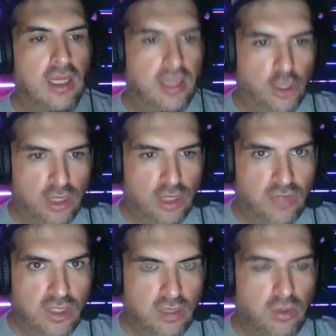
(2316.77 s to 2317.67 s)
clearly
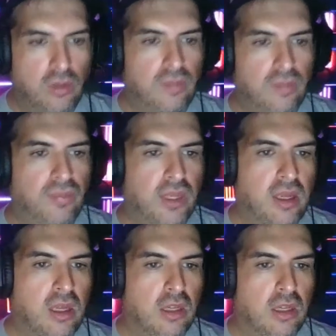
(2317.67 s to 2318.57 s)
visible.
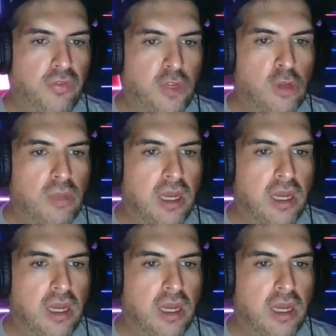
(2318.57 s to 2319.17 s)
Film